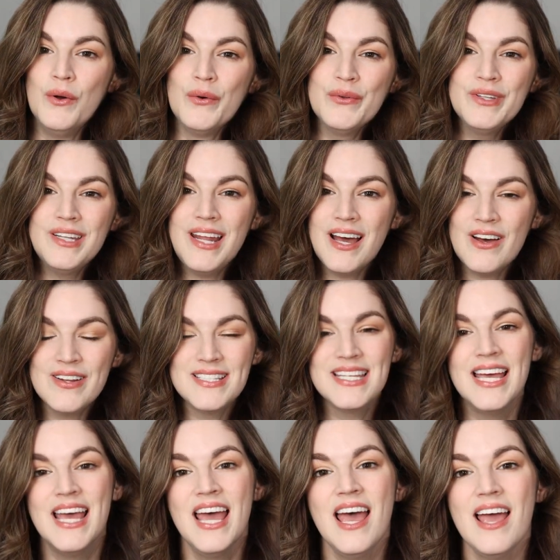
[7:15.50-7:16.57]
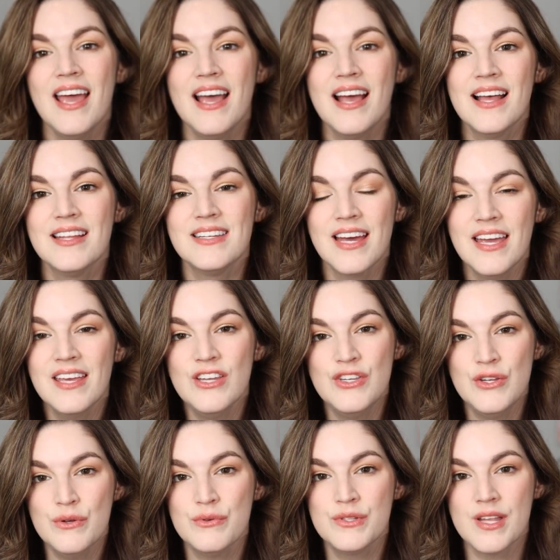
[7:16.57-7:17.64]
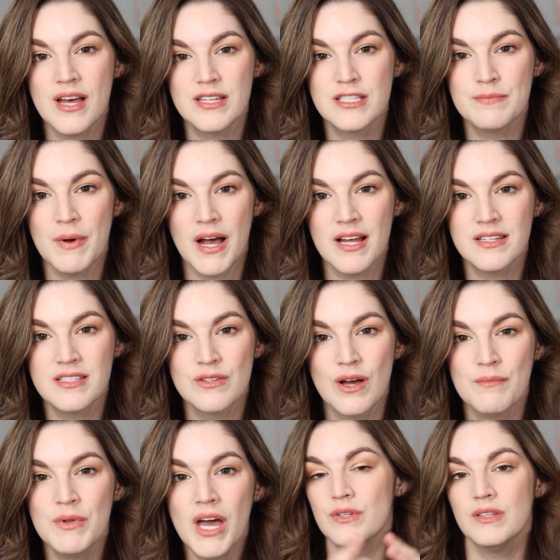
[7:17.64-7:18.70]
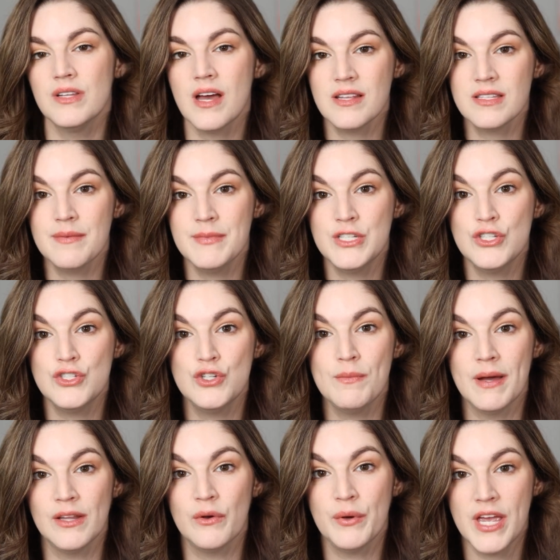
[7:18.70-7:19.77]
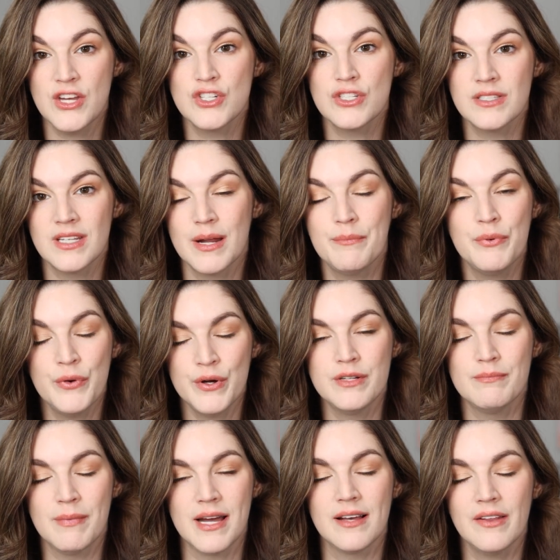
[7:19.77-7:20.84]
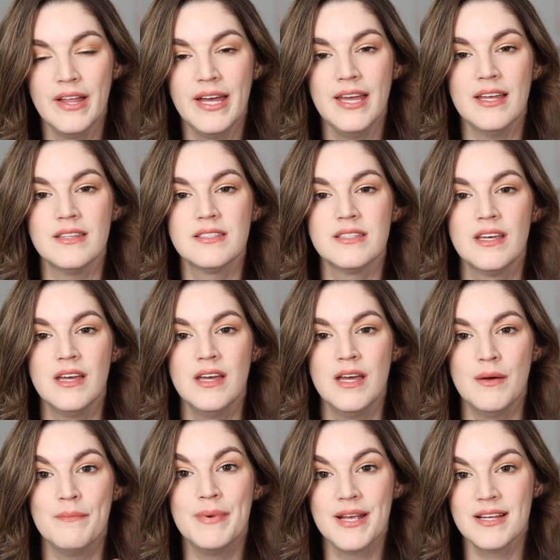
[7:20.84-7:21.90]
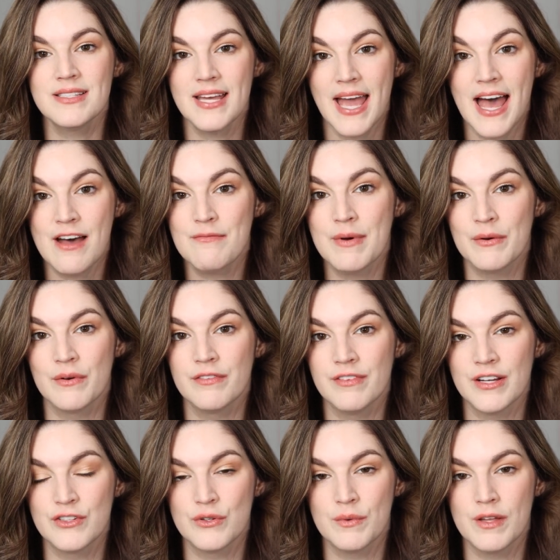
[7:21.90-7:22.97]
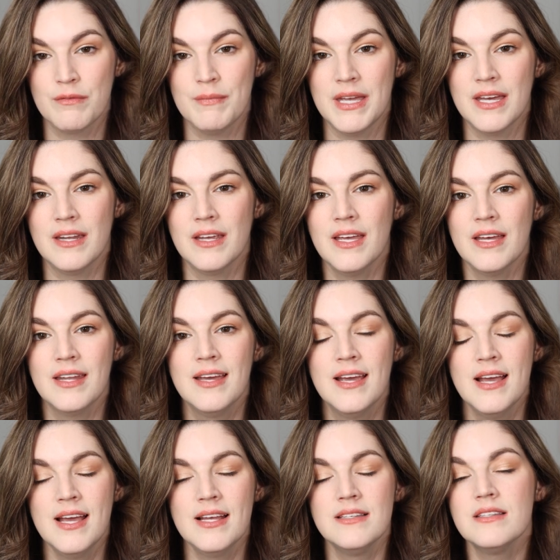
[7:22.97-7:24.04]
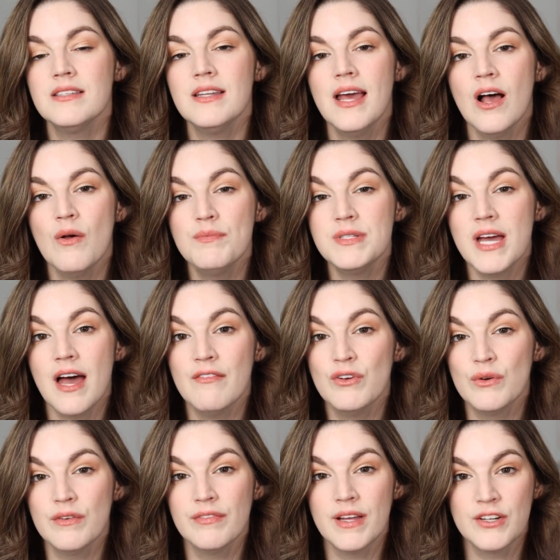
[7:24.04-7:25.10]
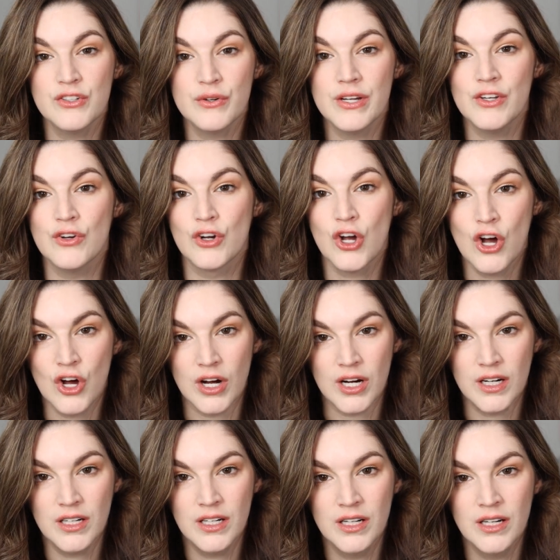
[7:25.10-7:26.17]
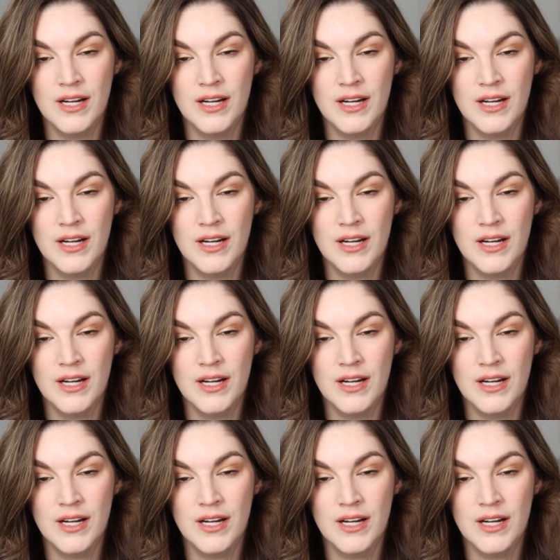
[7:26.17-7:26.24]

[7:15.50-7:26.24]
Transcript: hold it out, and I can use that spot. So I'm not, not as limited to my locations that I put my clients because I have my reflector with me. And again, it doesn't help to have your reflector in your car.